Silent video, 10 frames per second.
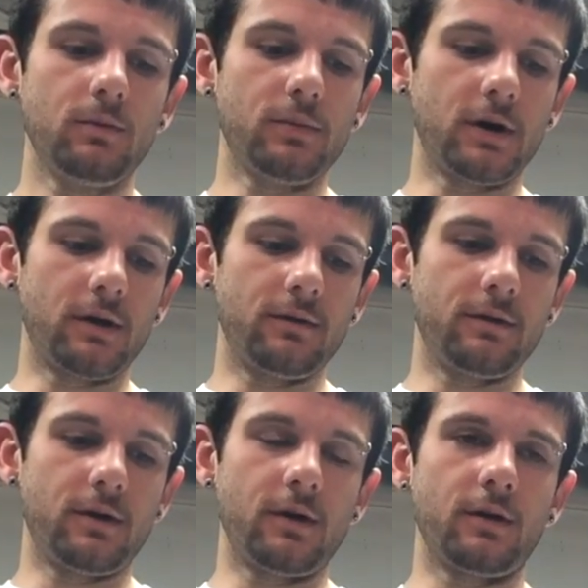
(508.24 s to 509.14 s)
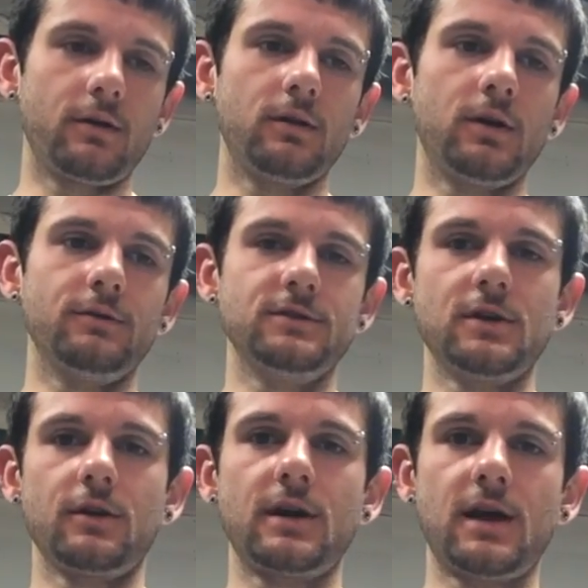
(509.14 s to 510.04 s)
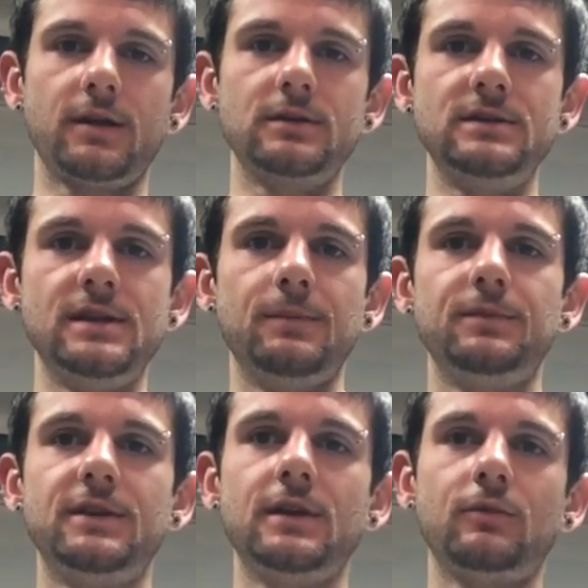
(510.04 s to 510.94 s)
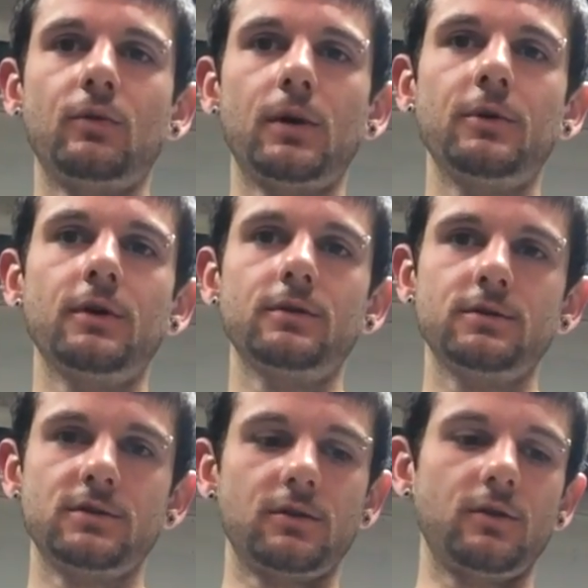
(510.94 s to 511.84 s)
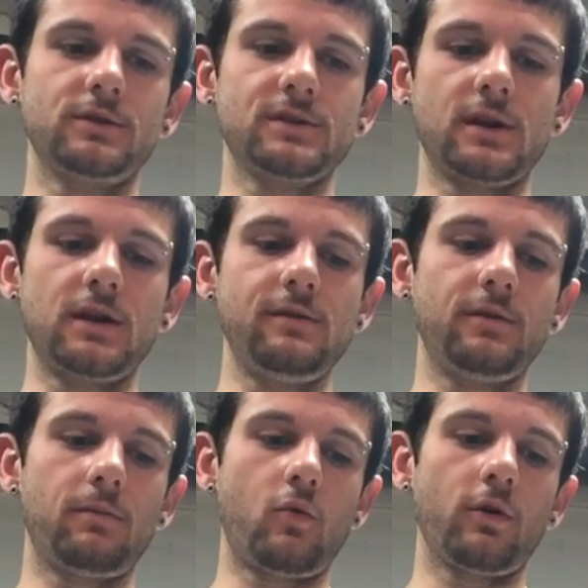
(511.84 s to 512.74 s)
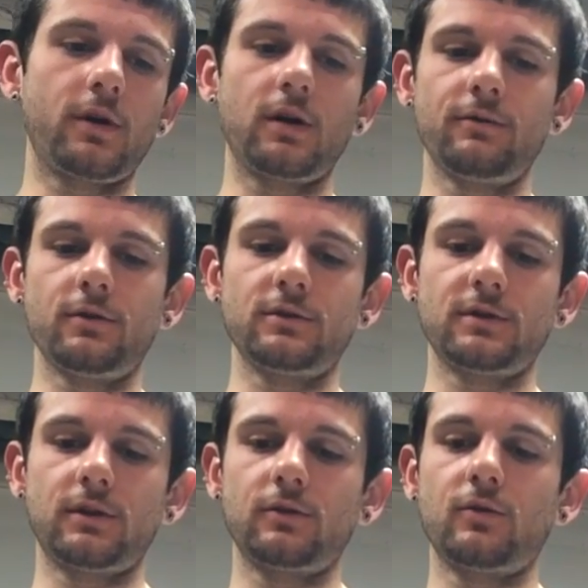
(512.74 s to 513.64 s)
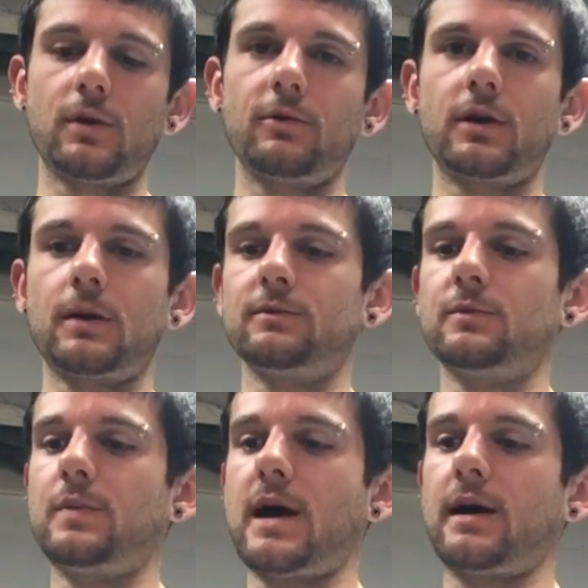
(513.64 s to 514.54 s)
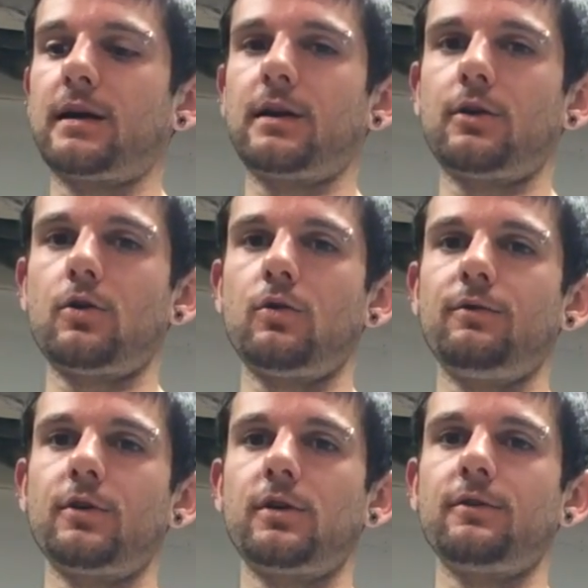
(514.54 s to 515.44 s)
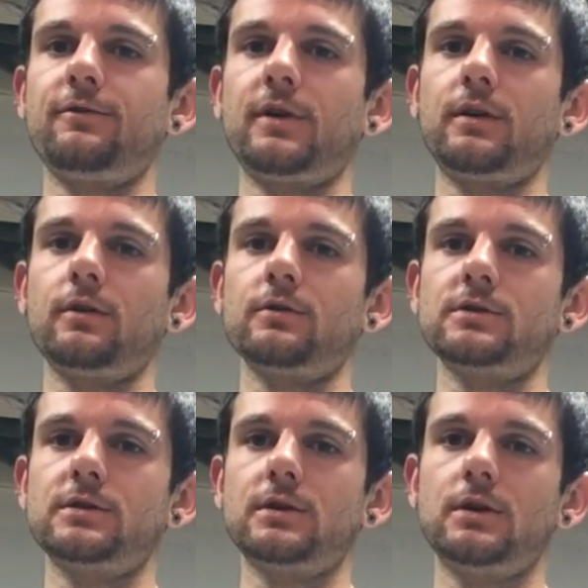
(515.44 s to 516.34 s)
but they're gloves that are kind of dipped in rubber, so it's like even more coverage, like the rubber comes back and over your fingers.